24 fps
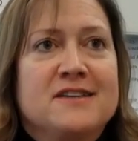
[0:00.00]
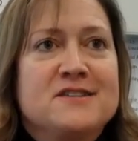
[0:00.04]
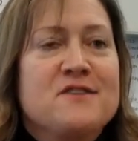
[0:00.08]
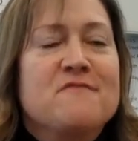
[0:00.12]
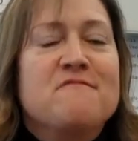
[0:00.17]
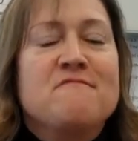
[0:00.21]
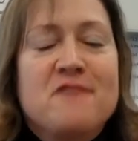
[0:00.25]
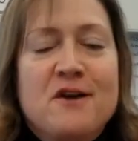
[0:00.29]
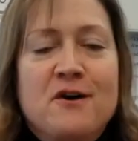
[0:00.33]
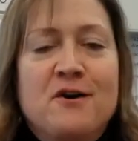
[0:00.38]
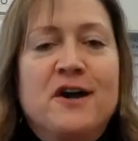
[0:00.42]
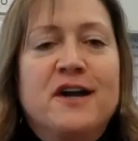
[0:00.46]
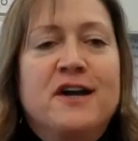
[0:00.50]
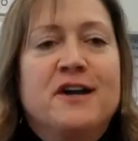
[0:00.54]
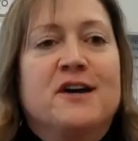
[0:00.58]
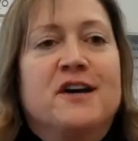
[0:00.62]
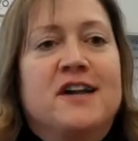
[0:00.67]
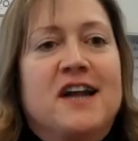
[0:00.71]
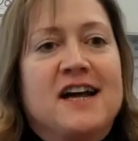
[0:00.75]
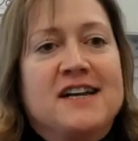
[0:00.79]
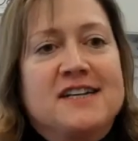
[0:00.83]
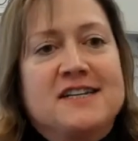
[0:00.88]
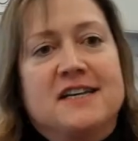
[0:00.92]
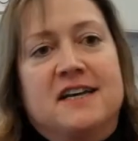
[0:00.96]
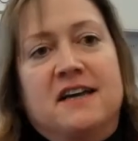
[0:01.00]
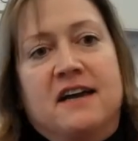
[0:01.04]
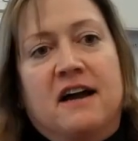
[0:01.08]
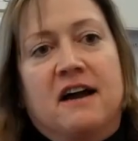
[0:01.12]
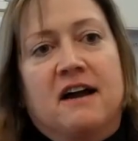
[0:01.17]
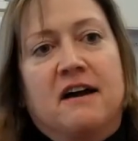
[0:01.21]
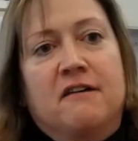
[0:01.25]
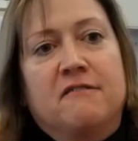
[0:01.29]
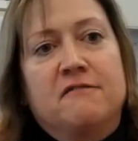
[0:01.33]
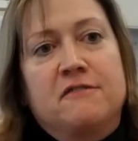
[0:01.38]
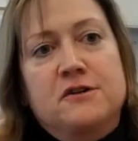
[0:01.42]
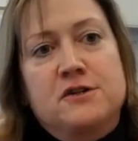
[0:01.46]
a very good idea
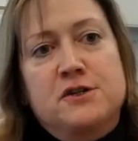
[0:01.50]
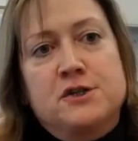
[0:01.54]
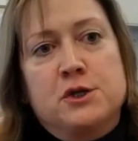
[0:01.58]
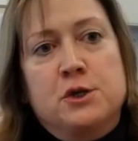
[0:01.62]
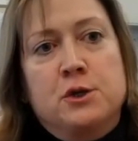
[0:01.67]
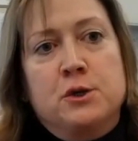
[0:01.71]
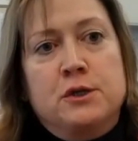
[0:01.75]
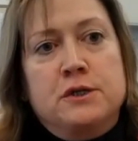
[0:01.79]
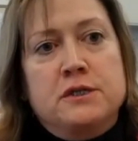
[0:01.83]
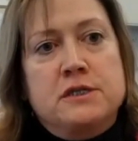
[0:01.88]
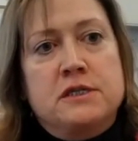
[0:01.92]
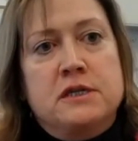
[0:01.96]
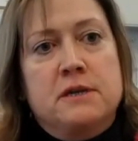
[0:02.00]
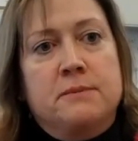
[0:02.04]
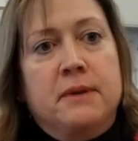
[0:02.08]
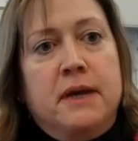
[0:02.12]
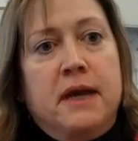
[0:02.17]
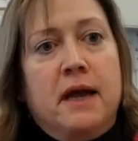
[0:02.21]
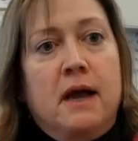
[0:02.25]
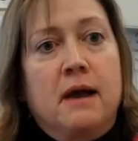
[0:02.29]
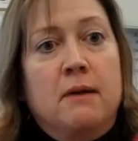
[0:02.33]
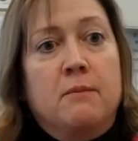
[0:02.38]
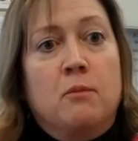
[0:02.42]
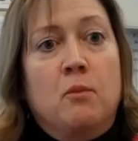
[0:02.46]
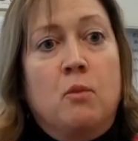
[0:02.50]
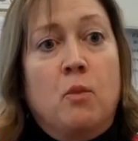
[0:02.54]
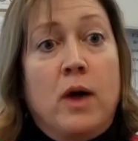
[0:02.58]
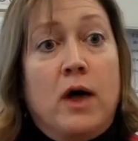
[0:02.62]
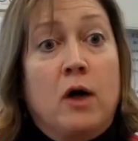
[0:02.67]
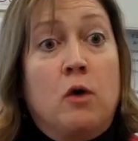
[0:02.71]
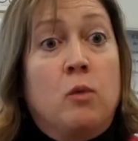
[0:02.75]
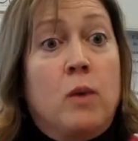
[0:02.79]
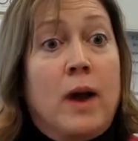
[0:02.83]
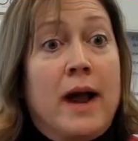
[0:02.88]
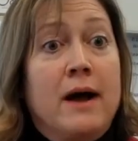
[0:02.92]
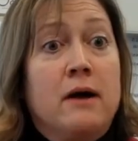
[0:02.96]
for students to become
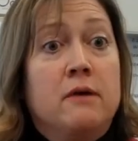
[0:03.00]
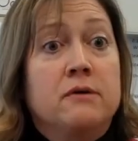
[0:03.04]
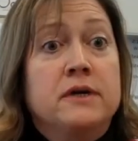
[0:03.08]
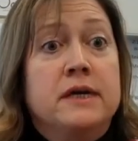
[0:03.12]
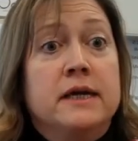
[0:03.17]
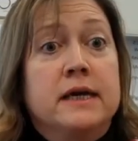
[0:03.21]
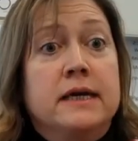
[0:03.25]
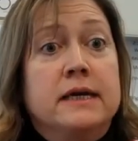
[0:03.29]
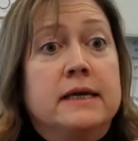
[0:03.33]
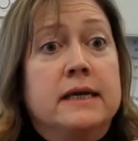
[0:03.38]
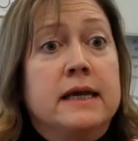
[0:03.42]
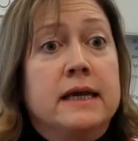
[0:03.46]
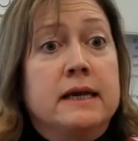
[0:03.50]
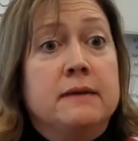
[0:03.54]
well-rounded